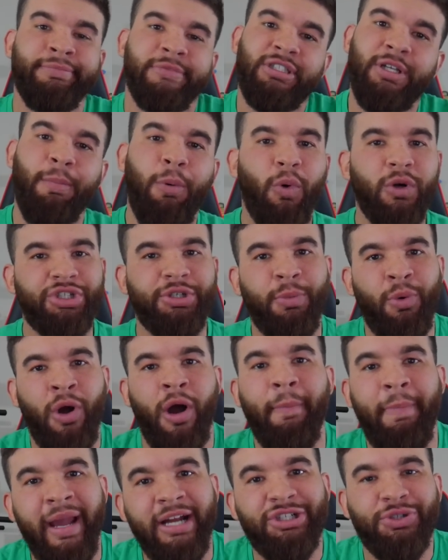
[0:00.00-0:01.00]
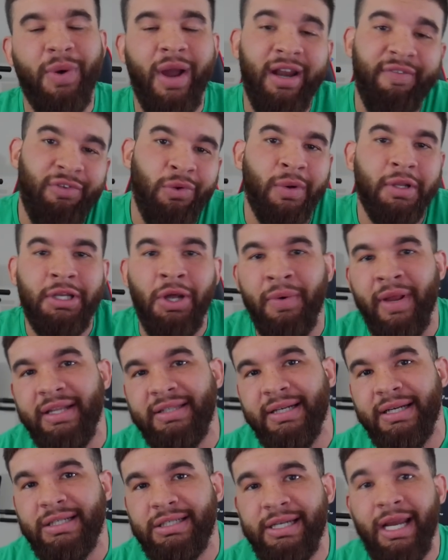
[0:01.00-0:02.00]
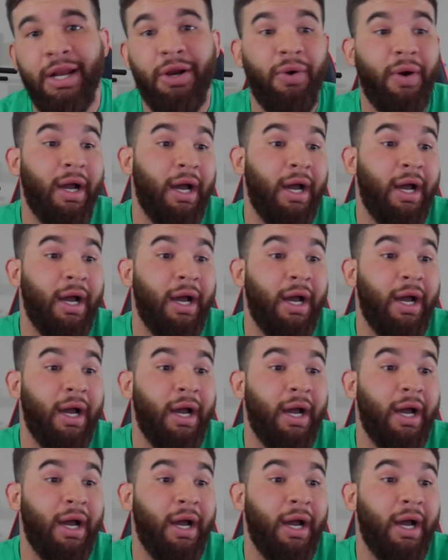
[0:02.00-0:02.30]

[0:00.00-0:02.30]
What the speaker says: Support your boy on Patreon if you want to donate to the channel.